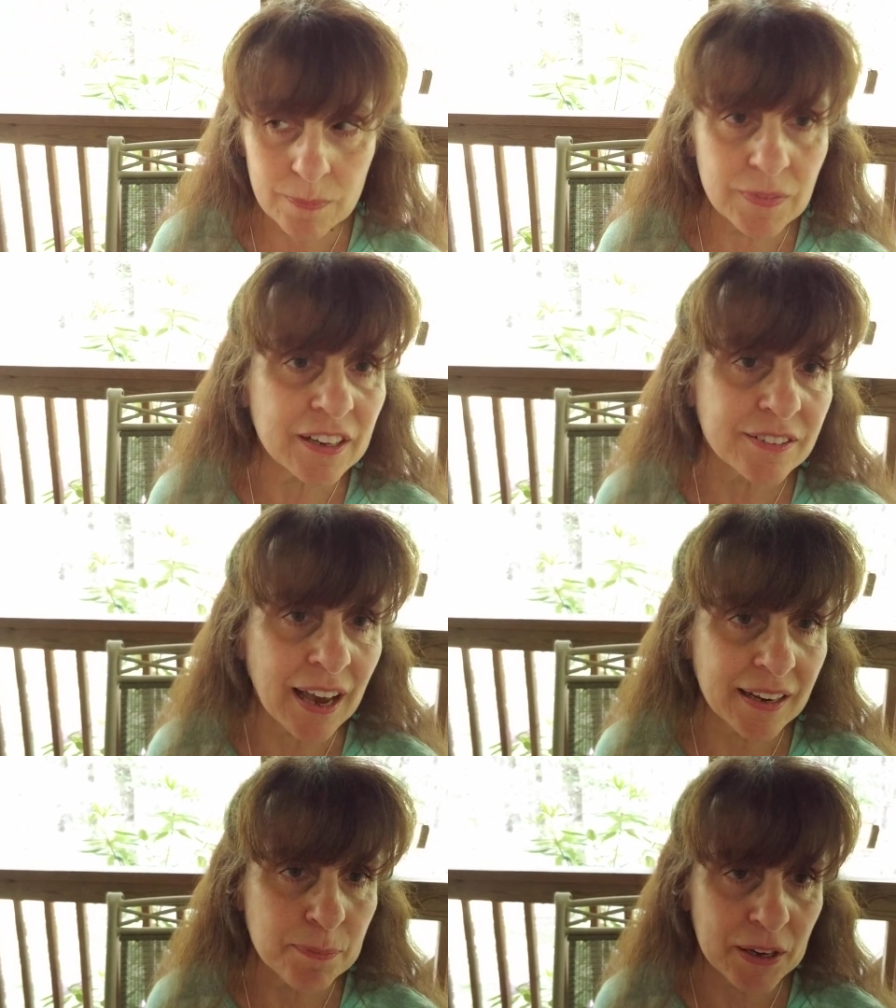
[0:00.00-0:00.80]
little
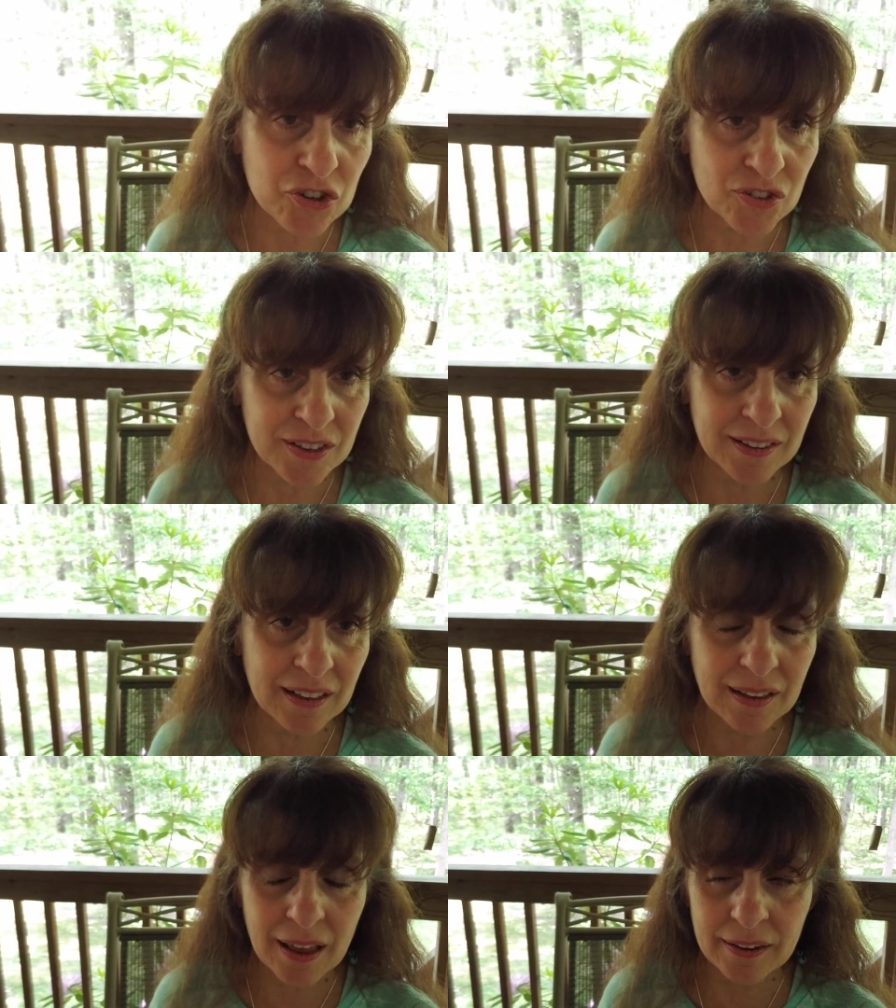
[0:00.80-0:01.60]
tiny pictures in
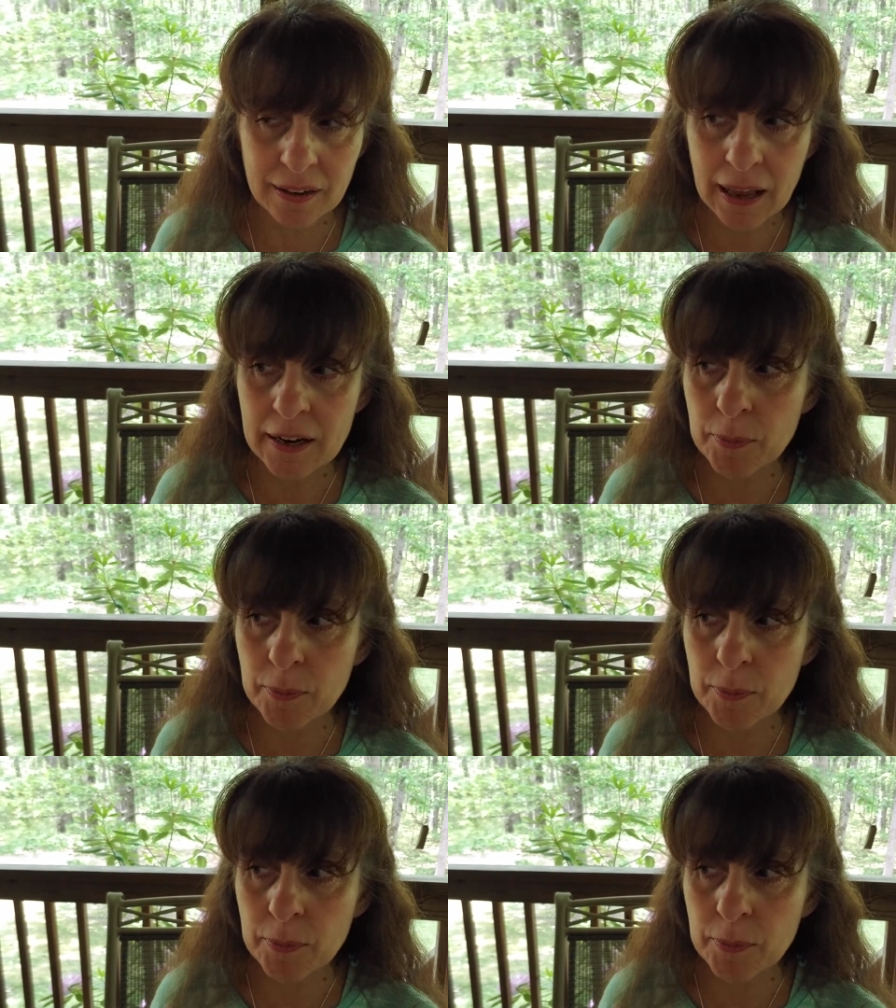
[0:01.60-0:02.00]
the in the line.